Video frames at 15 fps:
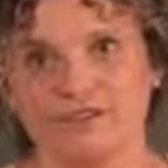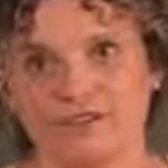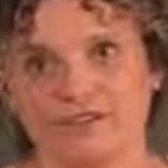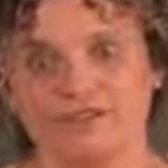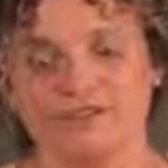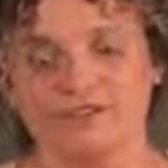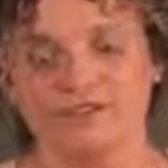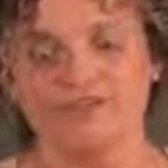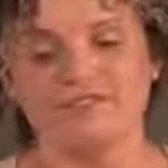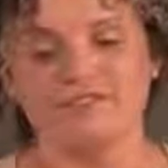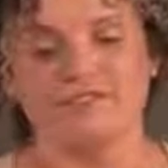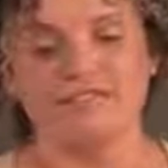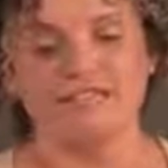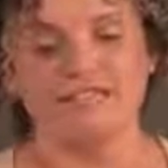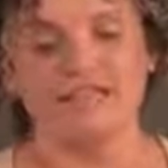
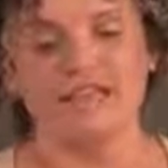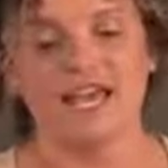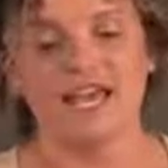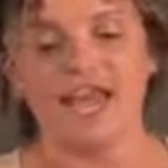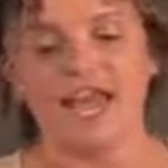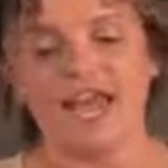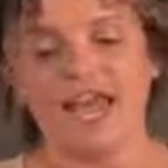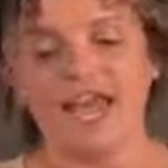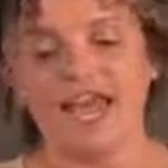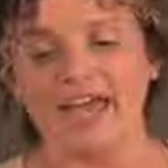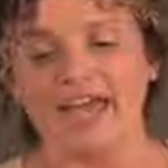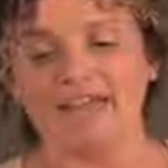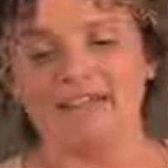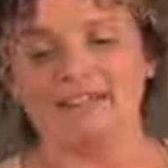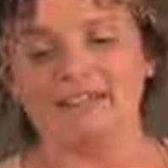2015,
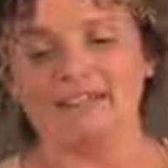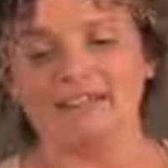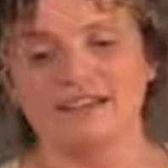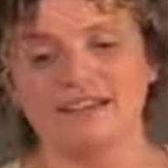and